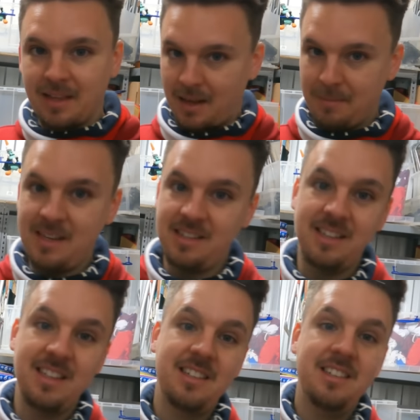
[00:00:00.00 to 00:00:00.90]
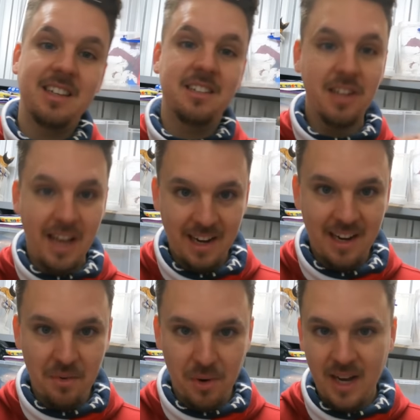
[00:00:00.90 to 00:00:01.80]
Amazing. This is
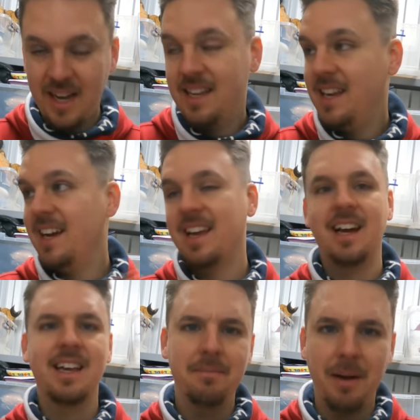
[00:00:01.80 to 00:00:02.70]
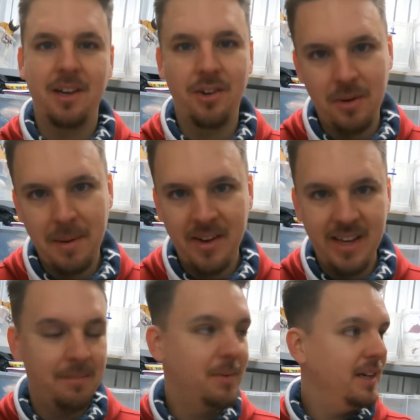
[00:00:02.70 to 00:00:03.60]
exactly why, yeah, again, I keep banging on about
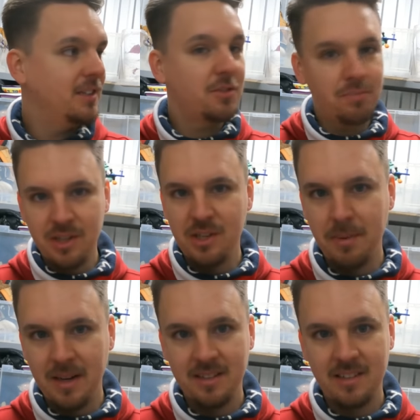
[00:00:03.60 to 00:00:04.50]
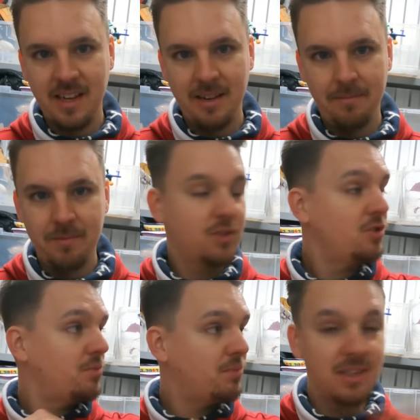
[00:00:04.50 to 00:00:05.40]
it, but spread your basket.
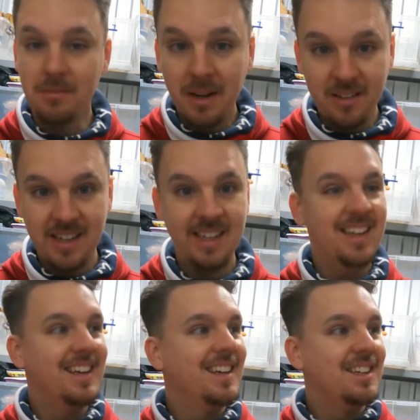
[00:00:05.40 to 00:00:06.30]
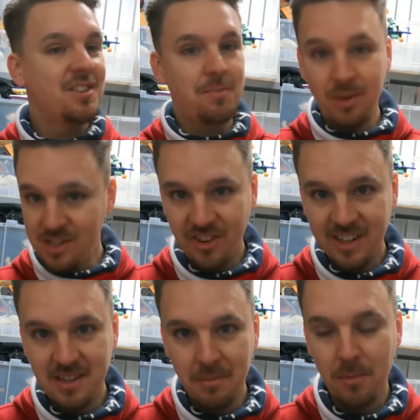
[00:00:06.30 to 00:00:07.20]
Spread your basket? Spread your
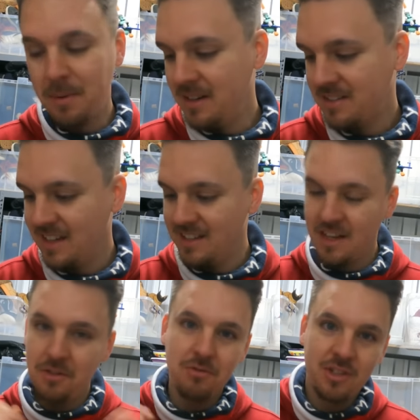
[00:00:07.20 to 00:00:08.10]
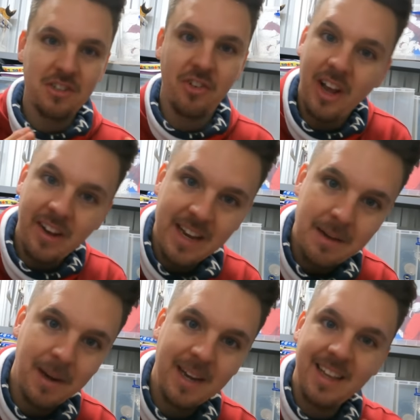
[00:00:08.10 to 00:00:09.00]
eggs in more basket. Don't just rely on
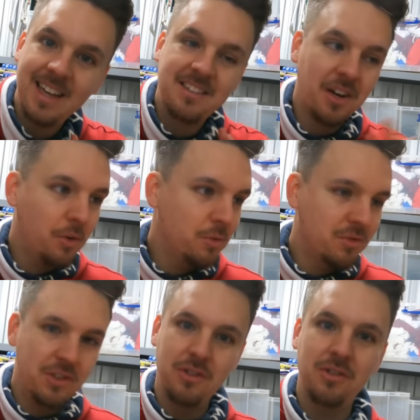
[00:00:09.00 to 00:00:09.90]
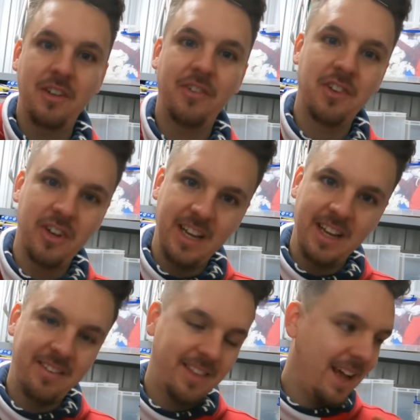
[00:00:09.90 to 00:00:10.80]
eBay. That is old news. If you're doing
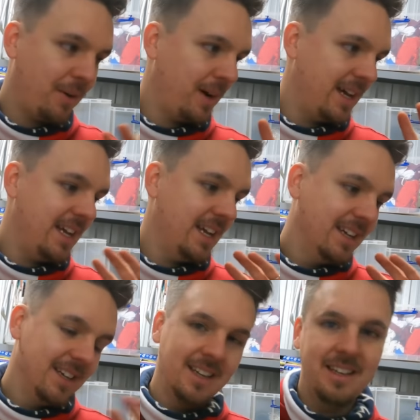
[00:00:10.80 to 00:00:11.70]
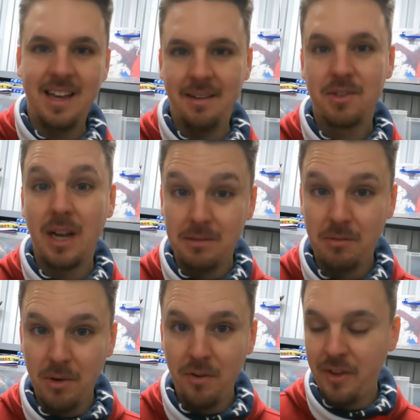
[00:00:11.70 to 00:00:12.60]
it that way, yeah, times
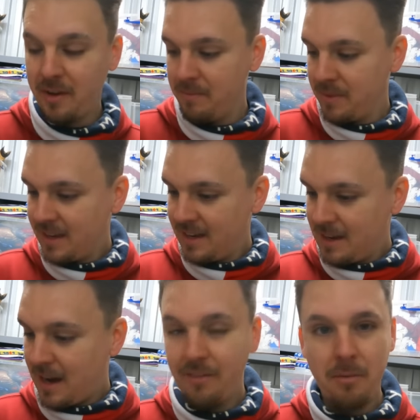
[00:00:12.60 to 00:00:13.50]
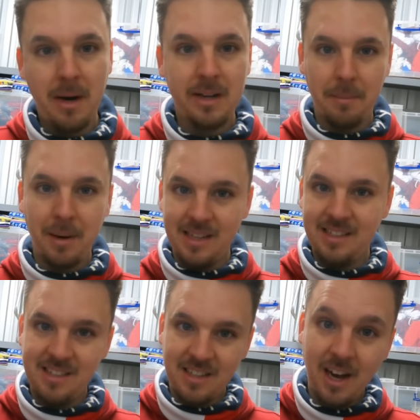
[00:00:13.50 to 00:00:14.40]
have moved on. Other
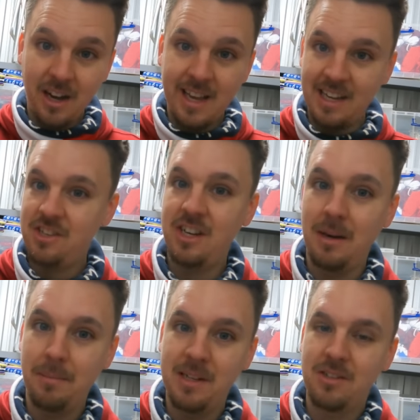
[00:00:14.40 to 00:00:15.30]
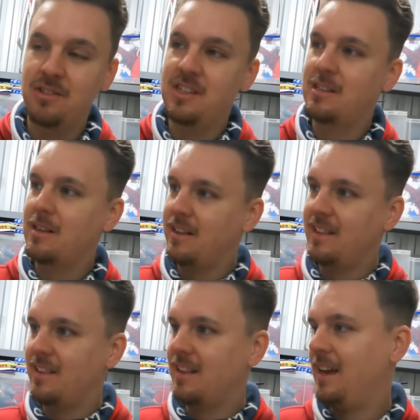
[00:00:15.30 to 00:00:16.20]
marketplaces are catching up. It's not just
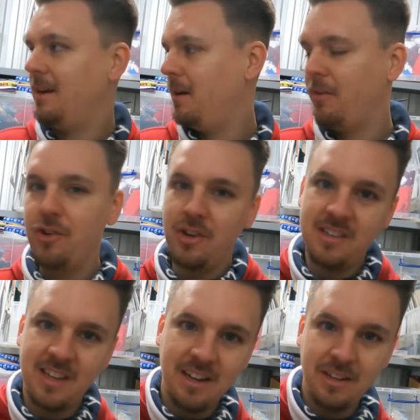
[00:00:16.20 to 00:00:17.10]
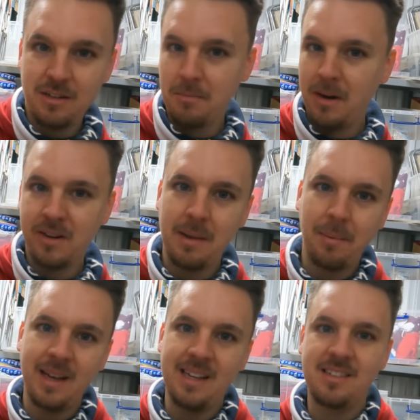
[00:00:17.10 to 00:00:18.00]
like a few years ago there was a
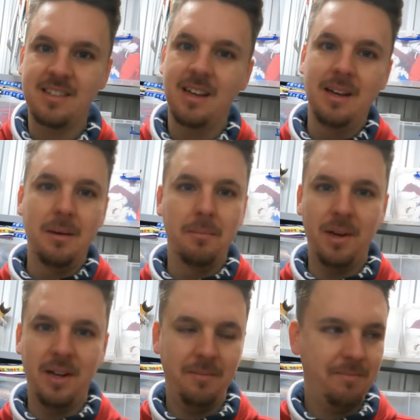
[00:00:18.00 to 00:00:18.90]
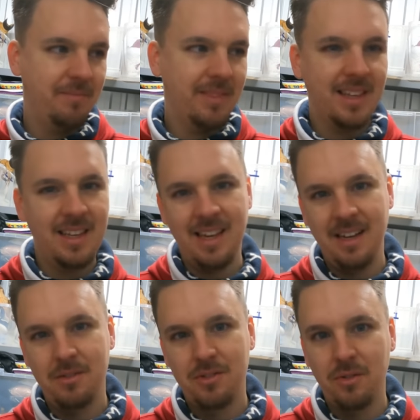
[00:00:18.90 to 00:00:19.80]
marketplace, but
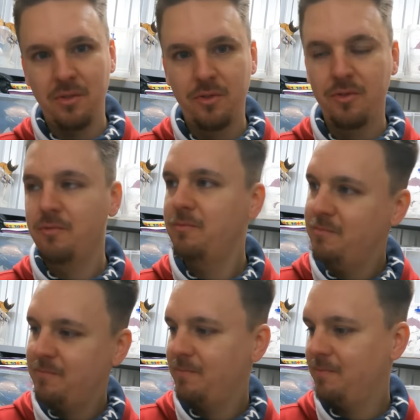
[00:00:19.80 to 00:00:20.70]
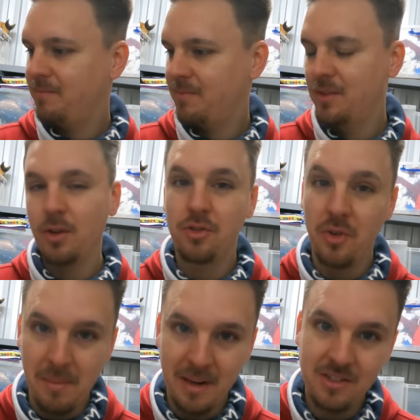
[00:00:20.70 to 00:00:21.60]
yeah, it was sort of not
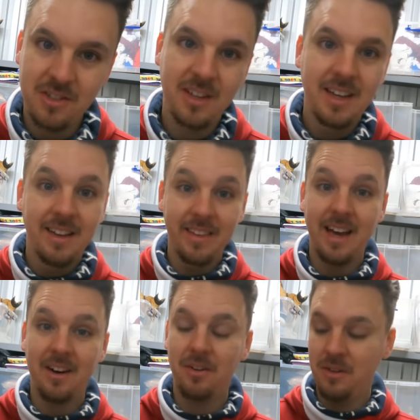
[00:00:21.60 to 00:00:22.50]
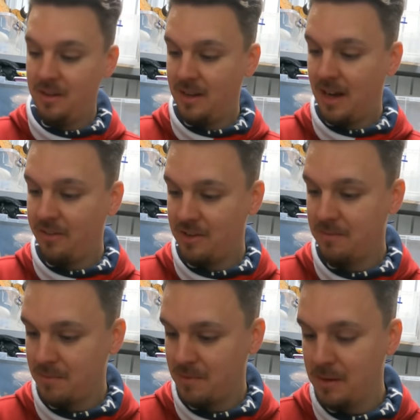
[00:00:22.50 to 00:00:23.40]
doing much. Now other
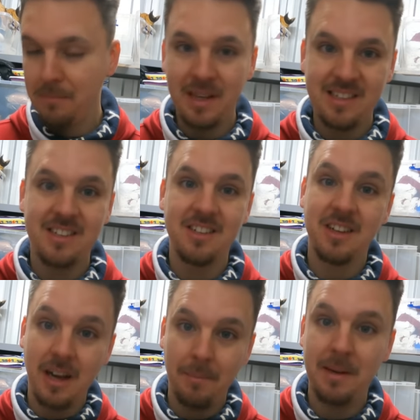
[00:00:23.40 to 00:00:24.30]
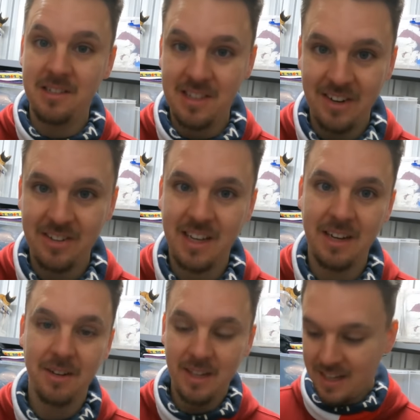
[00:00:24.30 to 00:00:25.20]
competitors are being serious
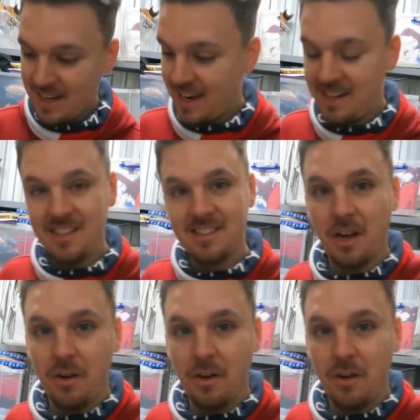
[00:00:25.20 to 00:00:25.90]
now, and this